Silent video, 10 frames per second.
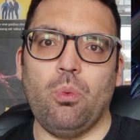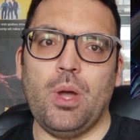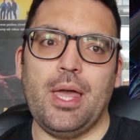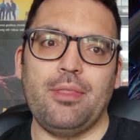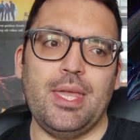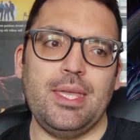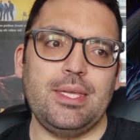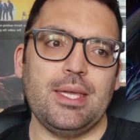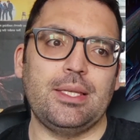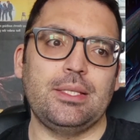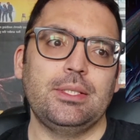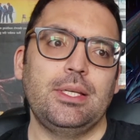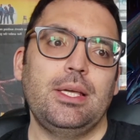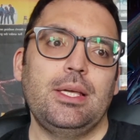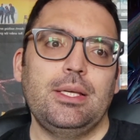where they can
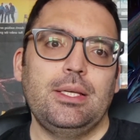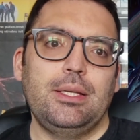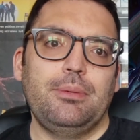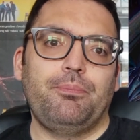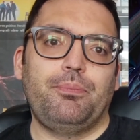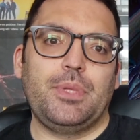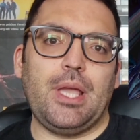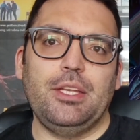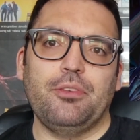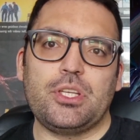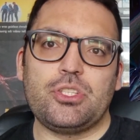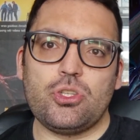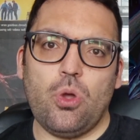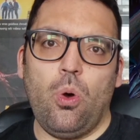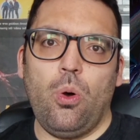kind of
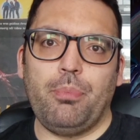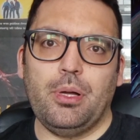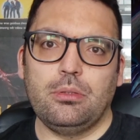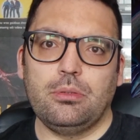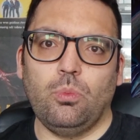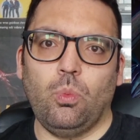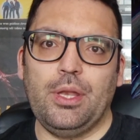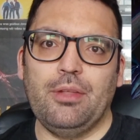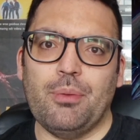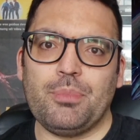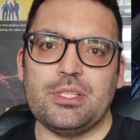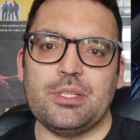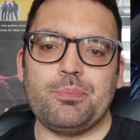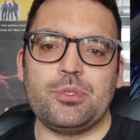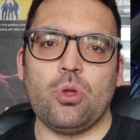absorb one of them can
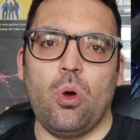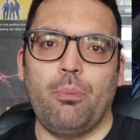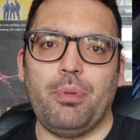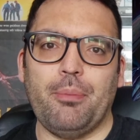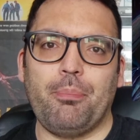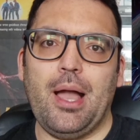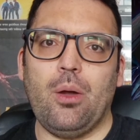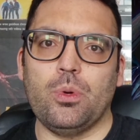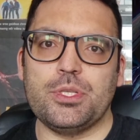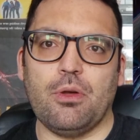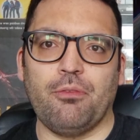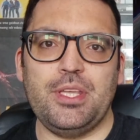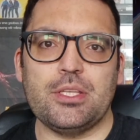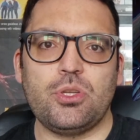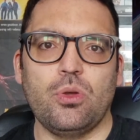absorb the powers of the
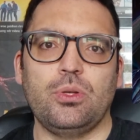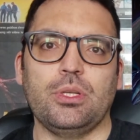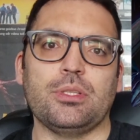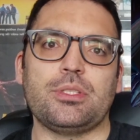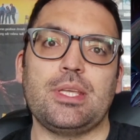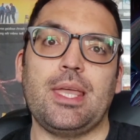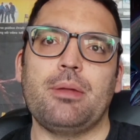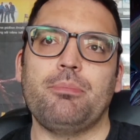Eternals to get a